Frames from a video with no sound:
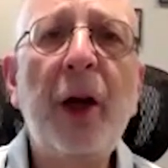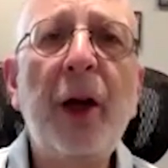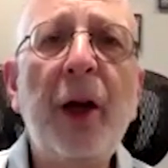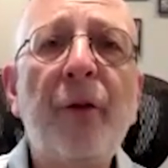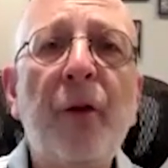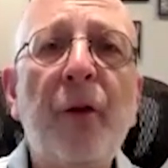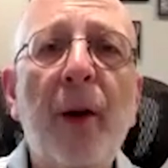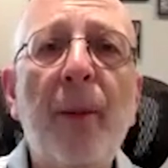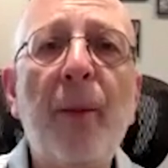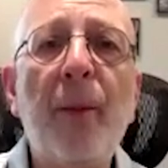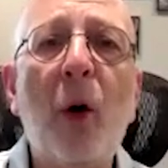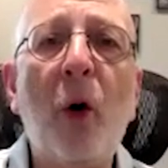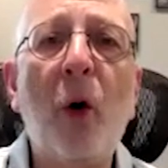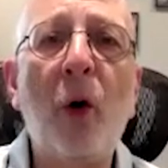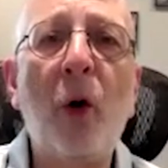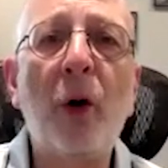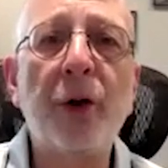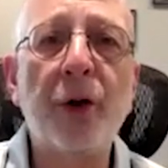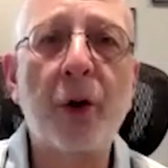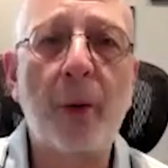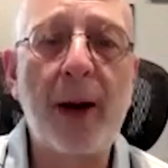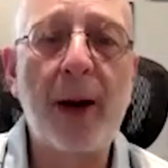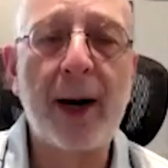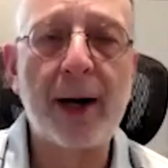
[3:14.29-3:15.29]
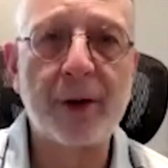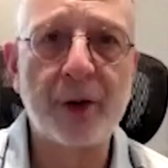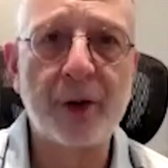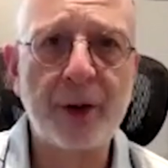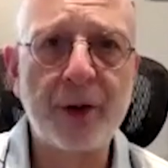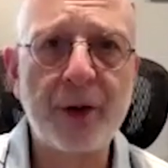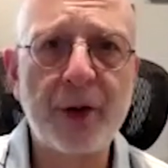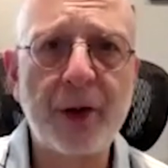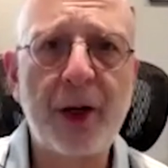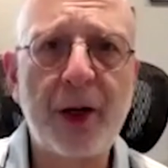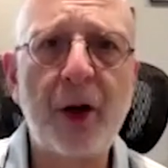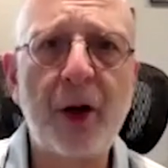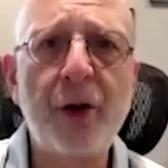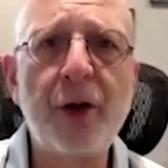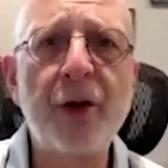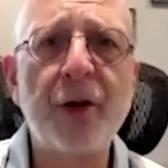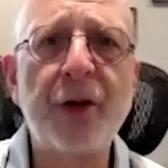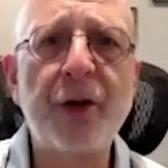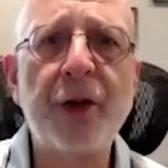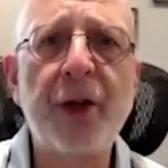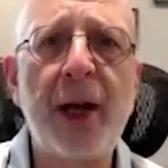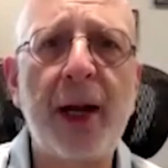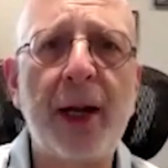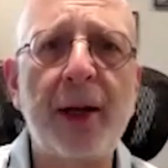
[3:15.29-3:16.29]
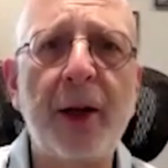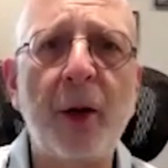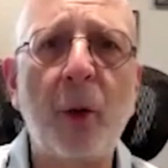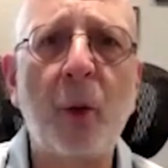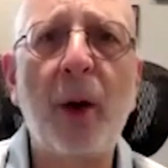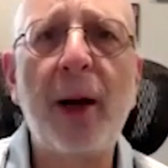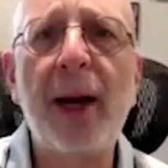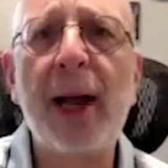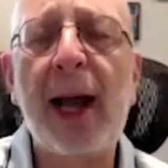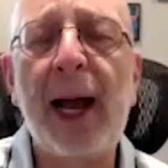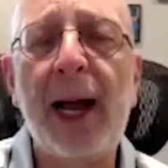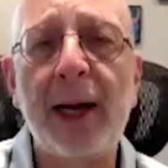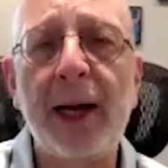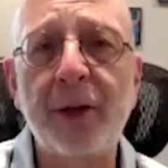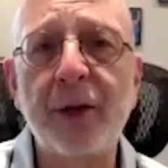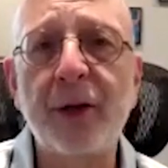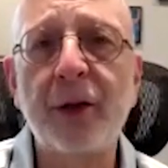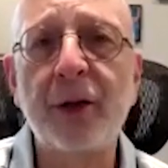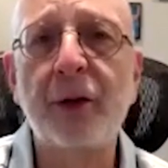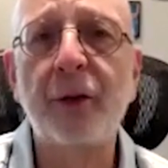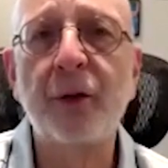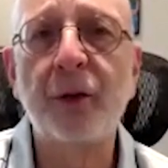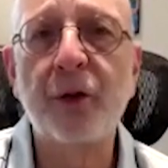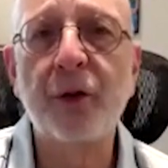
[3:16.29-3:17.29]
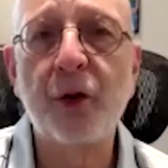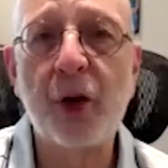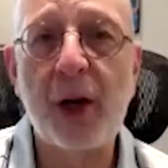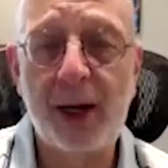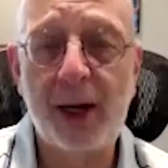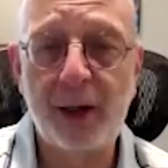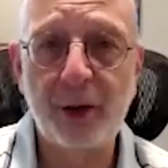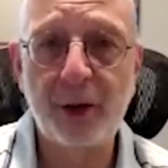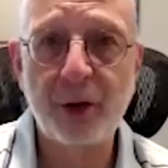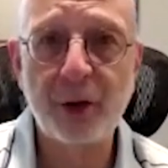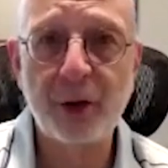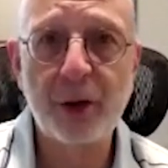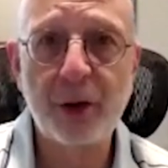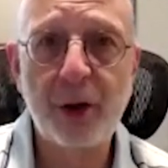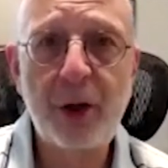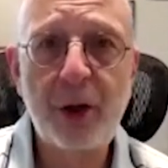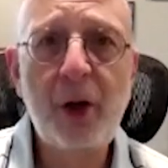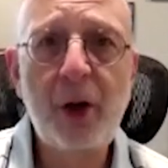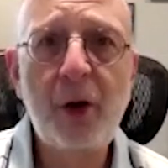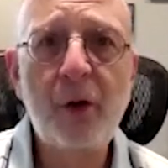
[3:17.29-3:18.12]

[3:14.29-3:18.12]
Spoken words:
from all directions and understanding what actually changed